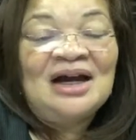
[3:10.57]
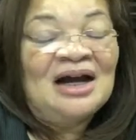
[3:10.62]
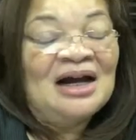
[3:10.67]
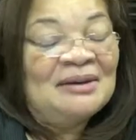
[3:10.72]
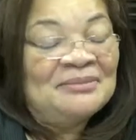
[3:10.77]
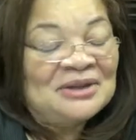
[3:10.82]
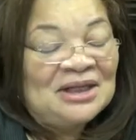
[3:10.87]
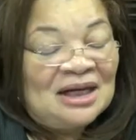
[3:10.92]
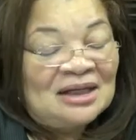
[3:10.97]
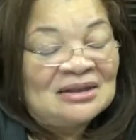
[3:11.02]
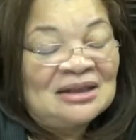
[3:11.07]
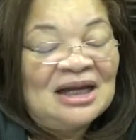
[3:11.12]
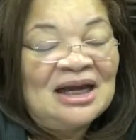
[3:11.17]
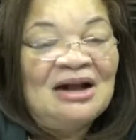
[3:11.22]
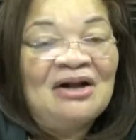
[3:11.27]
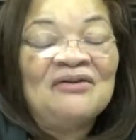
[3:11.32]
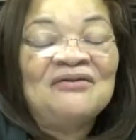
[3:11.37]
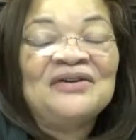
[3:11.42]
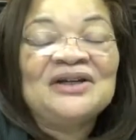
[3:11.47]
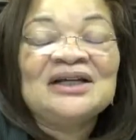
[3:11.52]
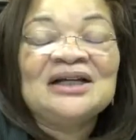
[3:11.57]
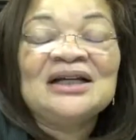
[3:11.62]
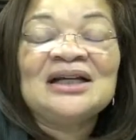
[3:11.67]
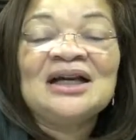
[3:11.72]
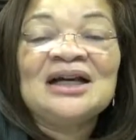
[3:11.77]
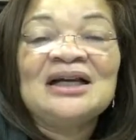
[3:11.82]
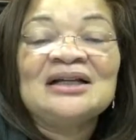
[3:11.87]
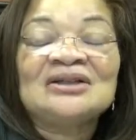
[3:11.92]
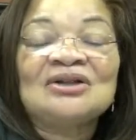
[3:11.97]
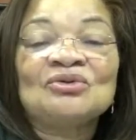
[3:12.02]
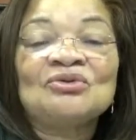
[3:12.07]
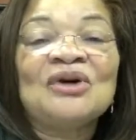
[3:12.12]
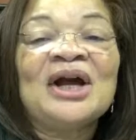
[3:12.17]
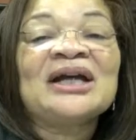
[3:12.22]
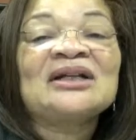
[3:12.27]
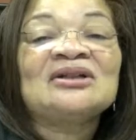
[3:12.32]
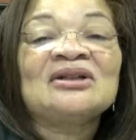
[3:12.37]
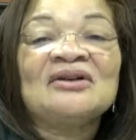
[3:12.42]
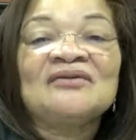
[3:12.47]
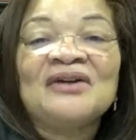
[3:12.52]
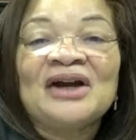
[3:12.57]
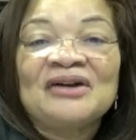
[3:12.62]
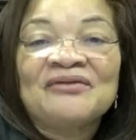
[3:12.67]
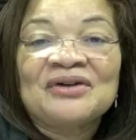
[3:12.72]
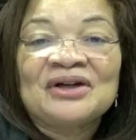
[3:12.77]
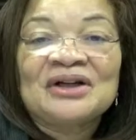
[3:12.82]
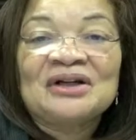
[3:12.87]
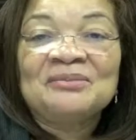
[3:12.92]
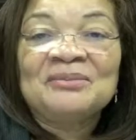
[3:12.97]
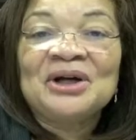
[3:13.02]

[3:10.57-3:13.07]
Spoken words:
I'm Dr. Alveda King, Director of African